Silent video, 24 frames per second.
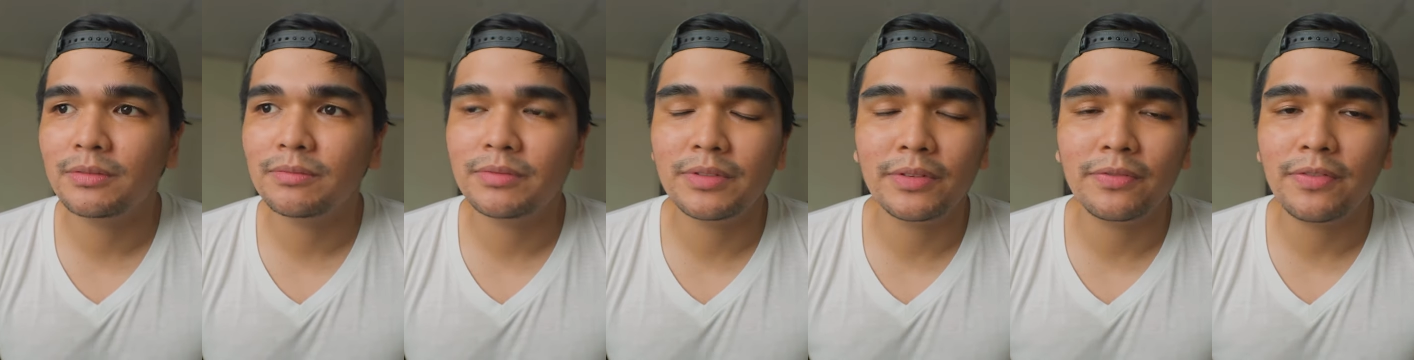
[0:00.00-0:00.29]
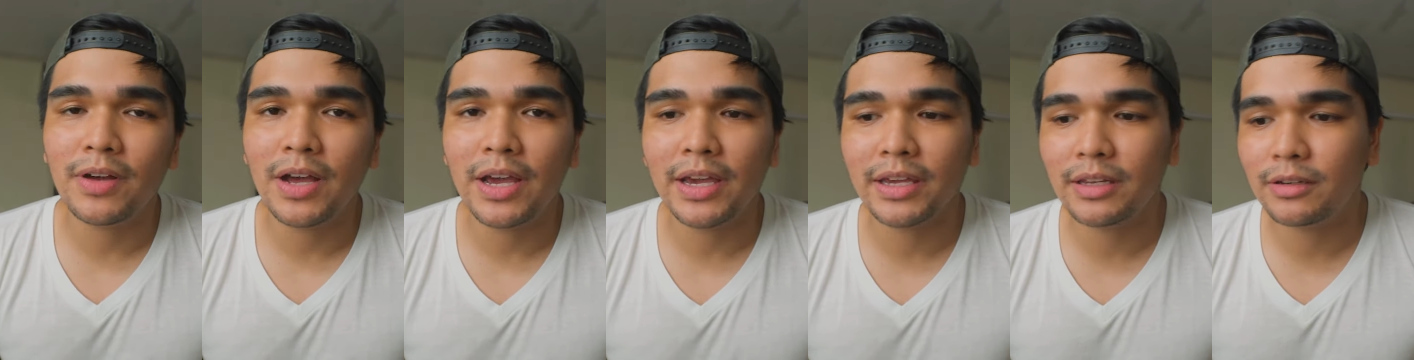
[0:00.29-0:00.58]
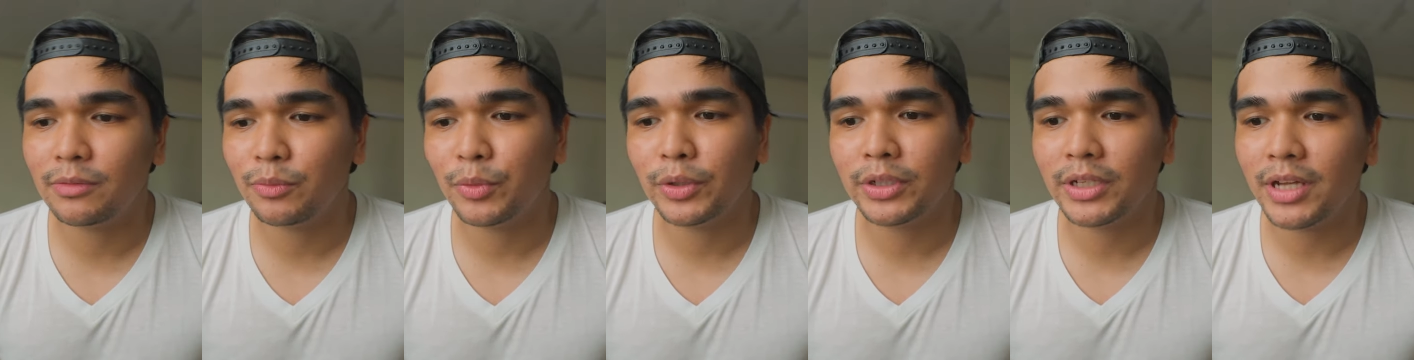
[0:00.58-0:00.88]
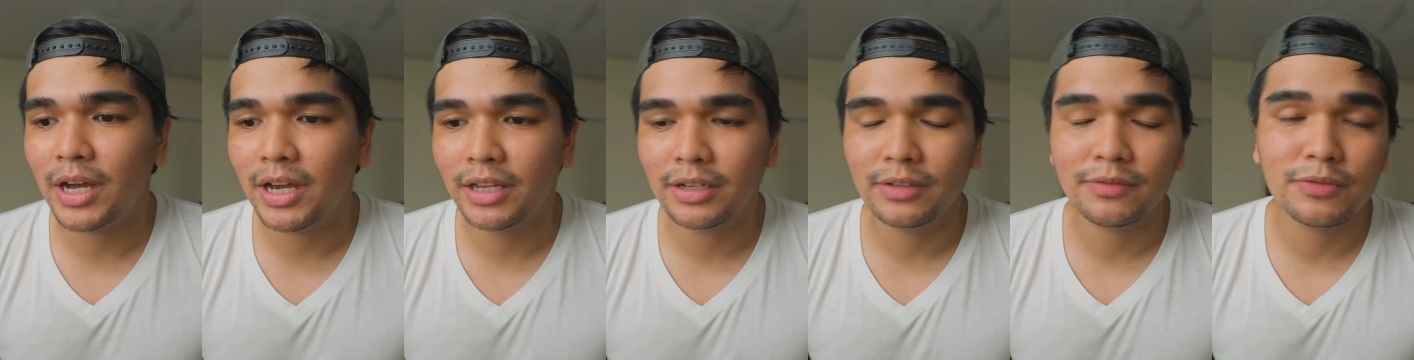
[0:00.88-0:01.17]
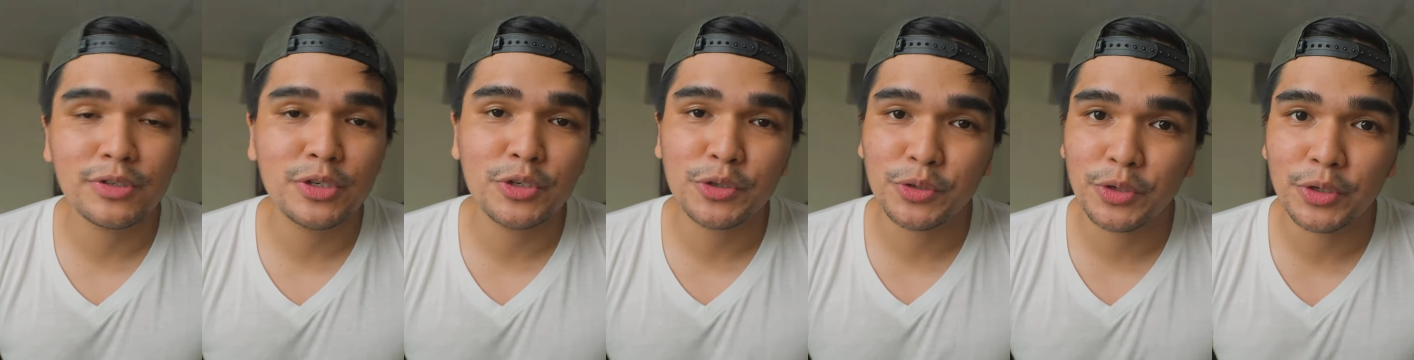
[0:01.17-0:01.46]
define what kind of
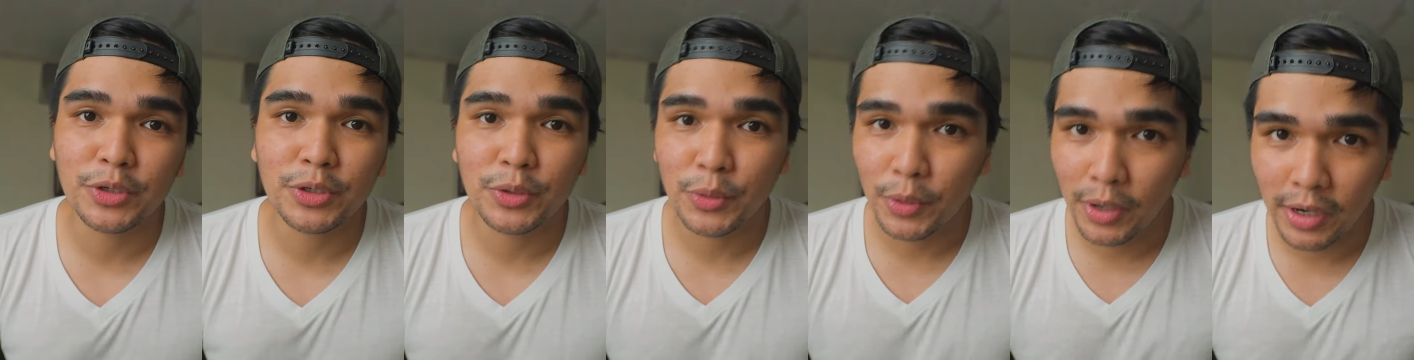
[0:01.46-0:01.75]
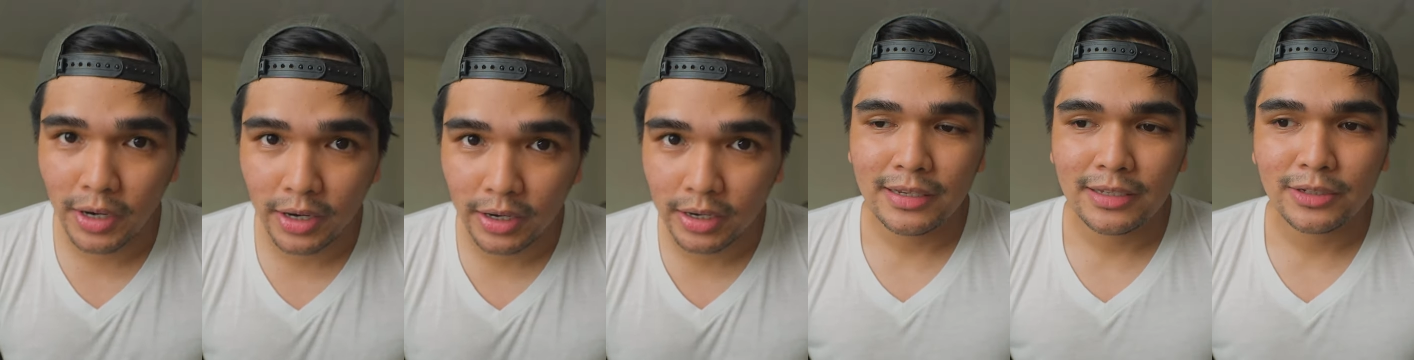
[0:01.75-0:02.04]
shooter you are.